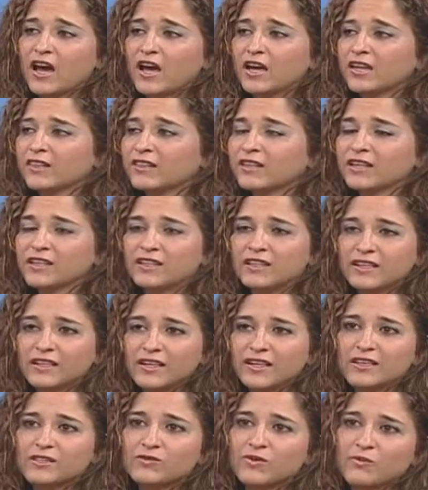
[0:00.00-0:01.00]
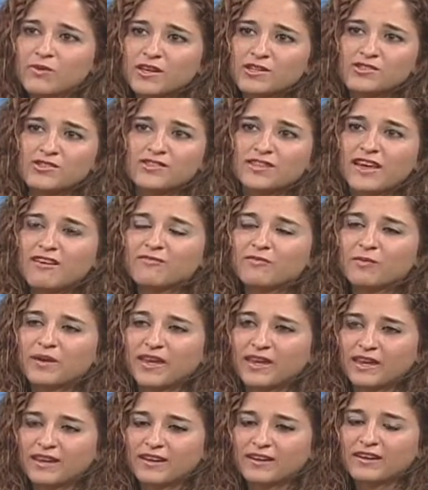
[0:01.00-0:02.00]
in the clinics where patients have
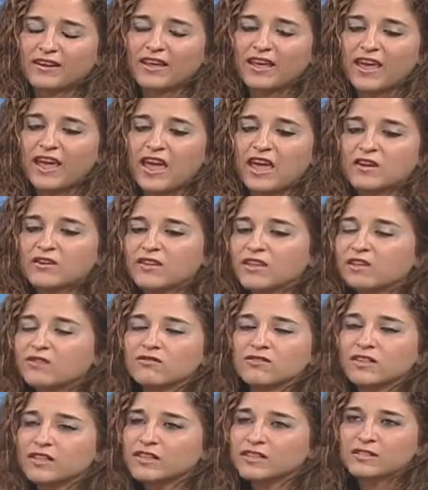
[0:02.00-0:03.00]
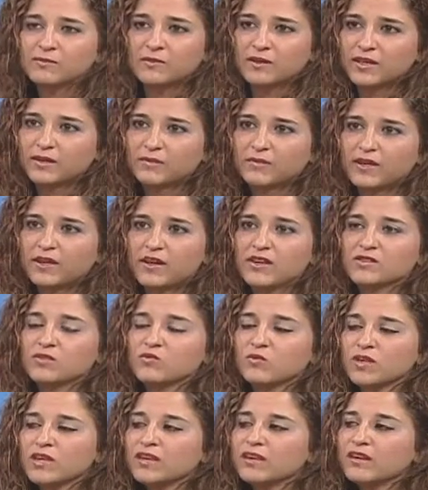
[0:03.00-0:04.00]
pain. And they don't need to be, because
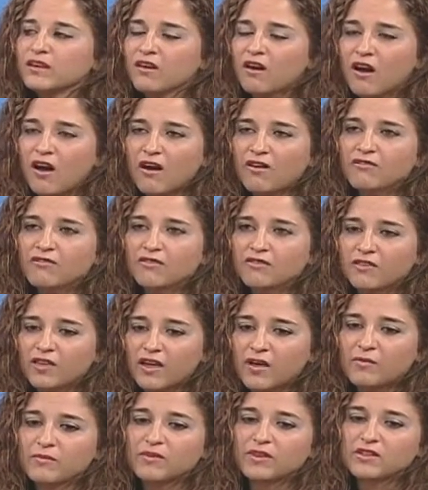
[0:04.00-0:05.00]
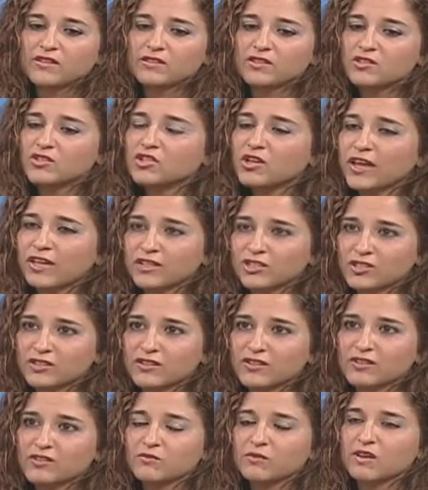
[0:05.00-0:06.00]
we can offer them these
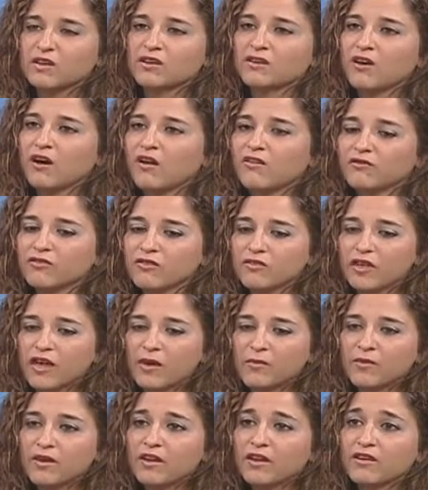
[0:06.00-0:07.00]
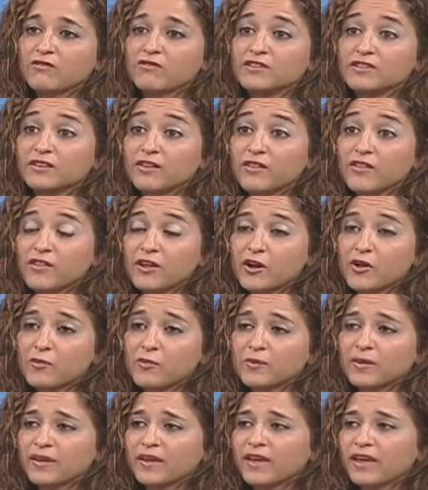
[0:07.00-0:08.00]
injections, we can offer them physical
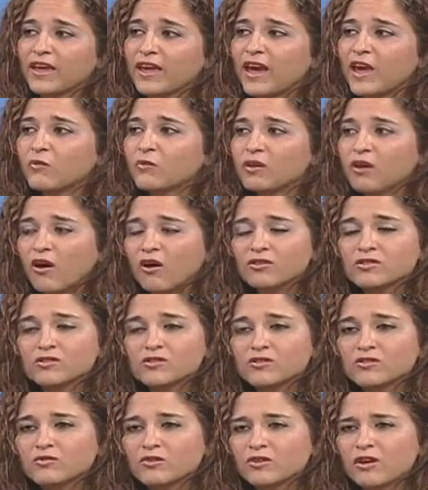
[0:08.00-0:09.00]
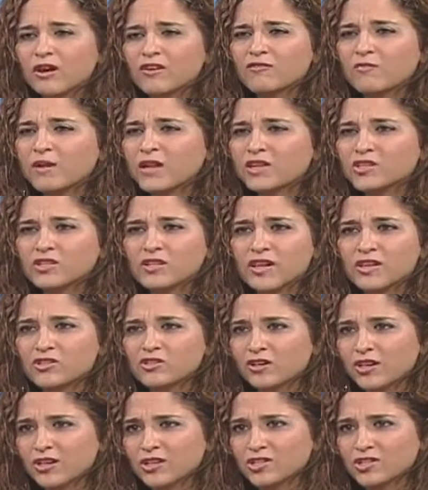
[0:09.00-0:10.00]
therapy, and we also do a lot of patient
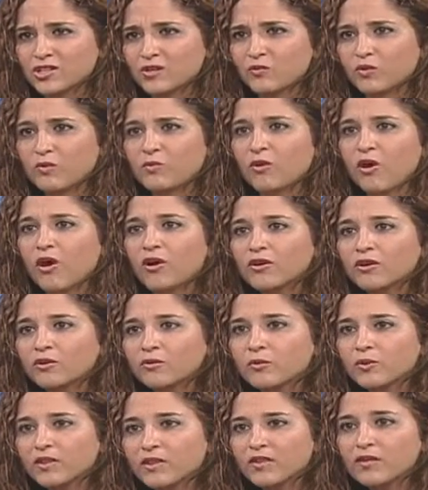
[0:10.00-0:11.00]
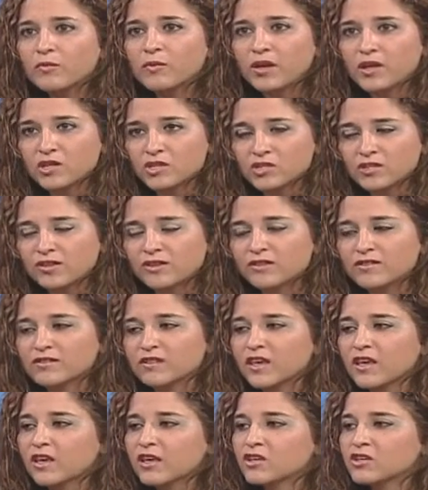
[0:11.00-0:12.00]
education. We partner with the patients
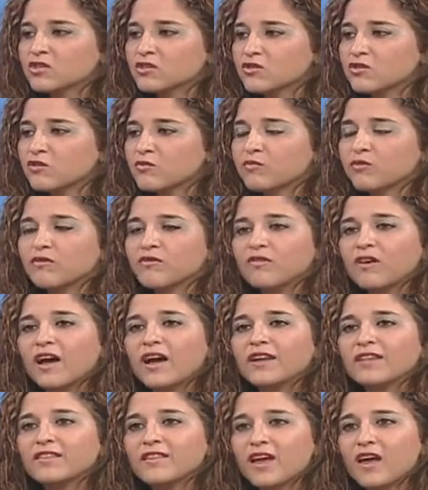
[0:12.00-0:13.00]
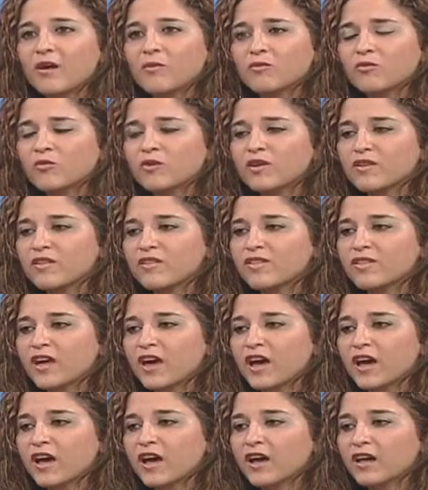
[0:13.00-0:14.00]
to provide them with
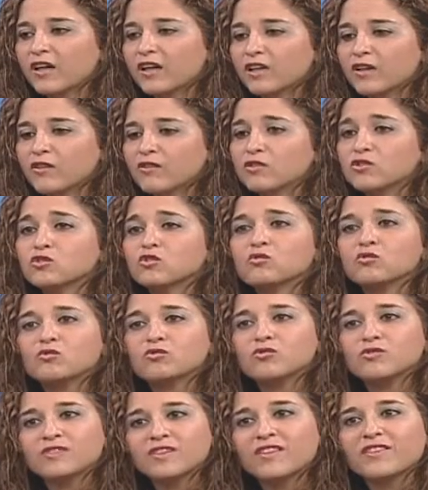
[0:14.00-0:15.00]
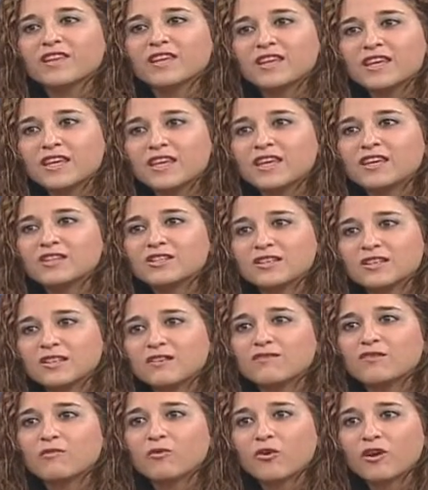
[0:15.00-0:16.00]
the tools that they need to
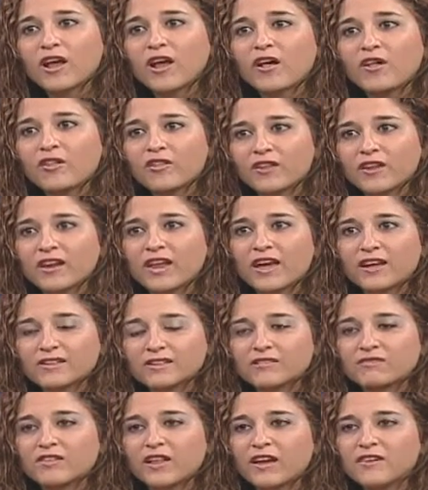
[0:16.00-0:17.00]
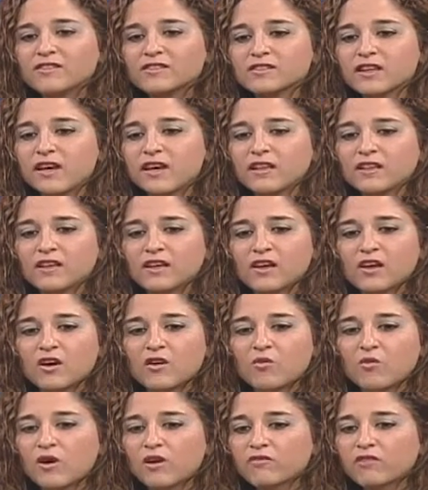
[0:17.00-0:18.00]
live a more healthy and active lifestyle.
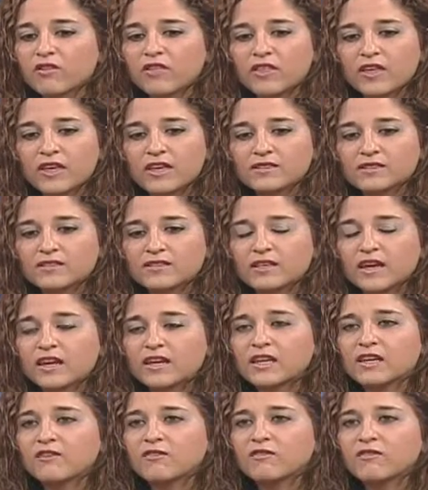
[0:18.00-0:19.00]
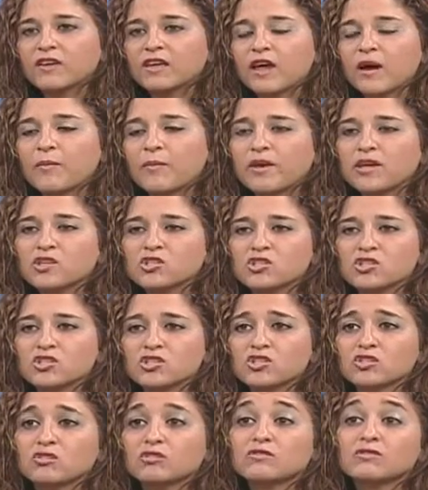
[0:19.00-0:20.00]
One of the things is that if a patient
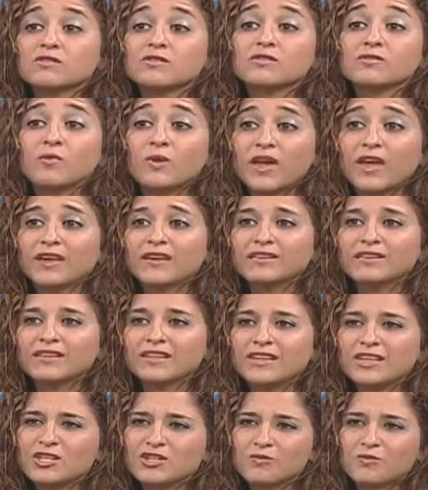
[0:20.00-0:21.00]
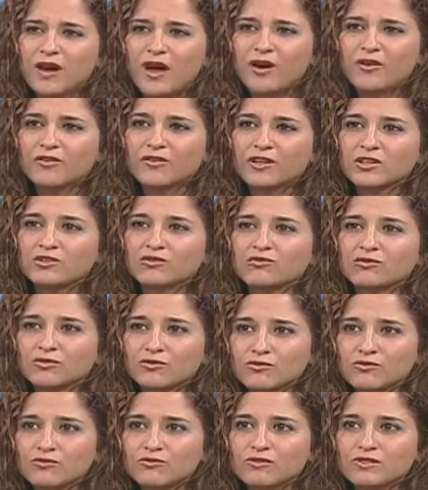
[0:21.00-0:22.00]
just loses weight, each pound that you
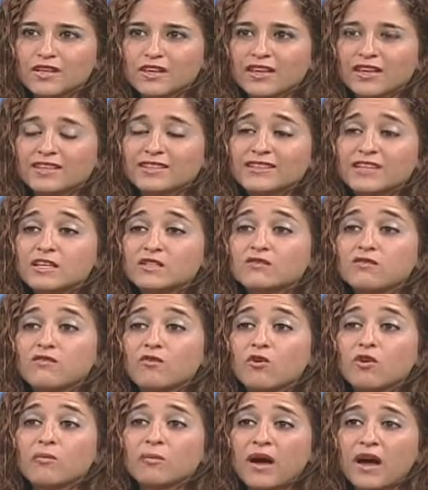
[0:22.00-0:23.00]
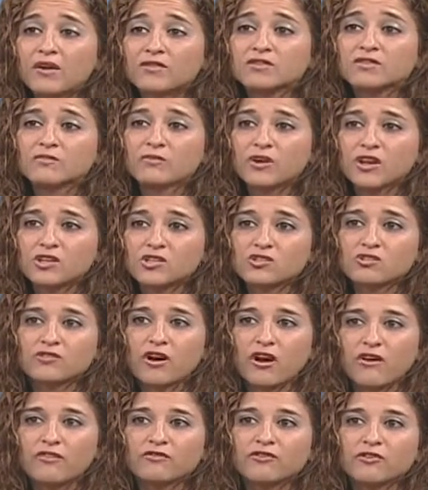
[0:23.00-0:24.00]
lose takes 4 pounds of pressure
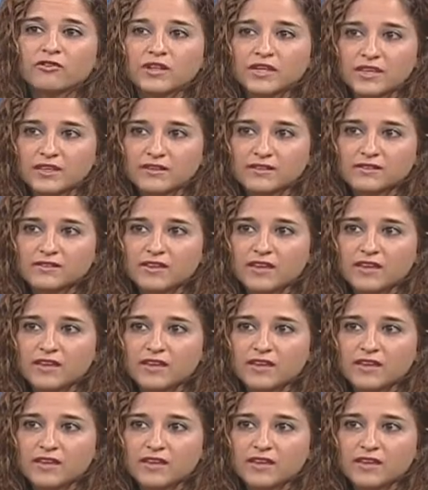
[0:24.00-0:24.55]
off your knees.